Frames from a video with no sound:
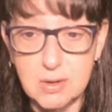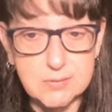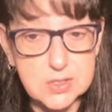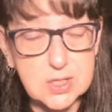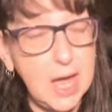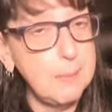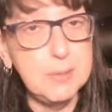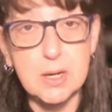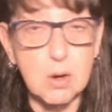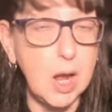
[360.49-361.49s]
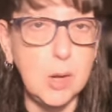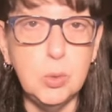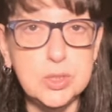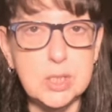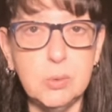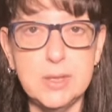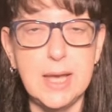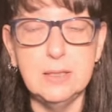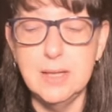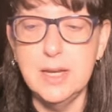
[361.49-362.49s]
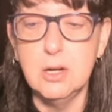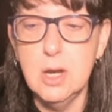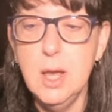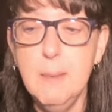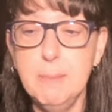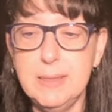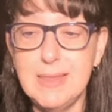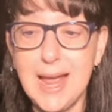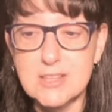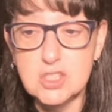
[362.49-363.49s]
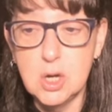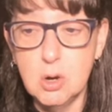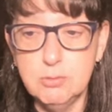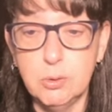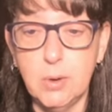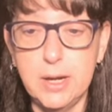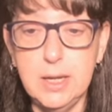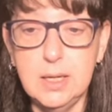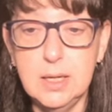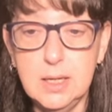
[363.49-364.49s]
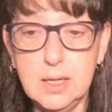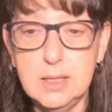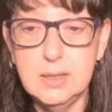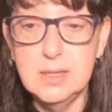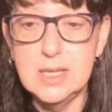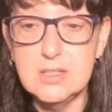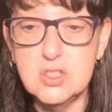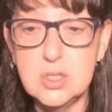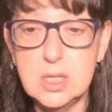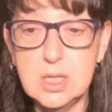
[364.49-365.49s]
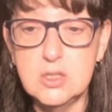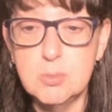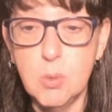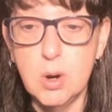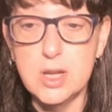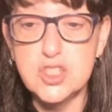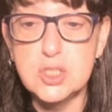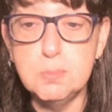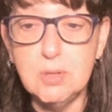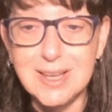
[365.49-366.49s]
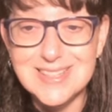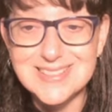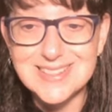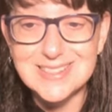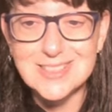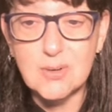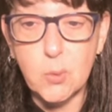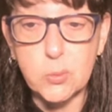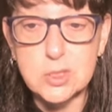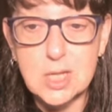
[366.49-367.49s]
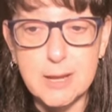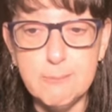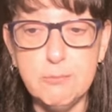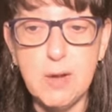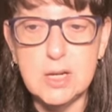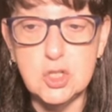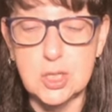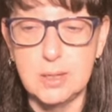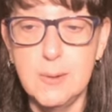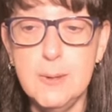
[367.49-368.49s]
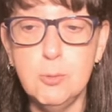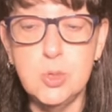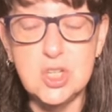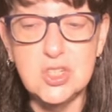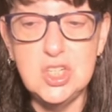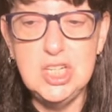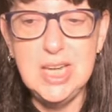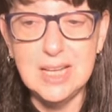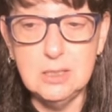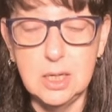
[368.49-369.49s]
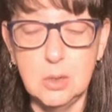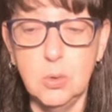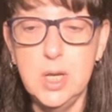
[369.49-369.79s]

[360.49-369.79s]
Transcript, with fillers: have this gap here. I will deal with that later. But that's an overwrite. This is more a splice in type function, which is yellow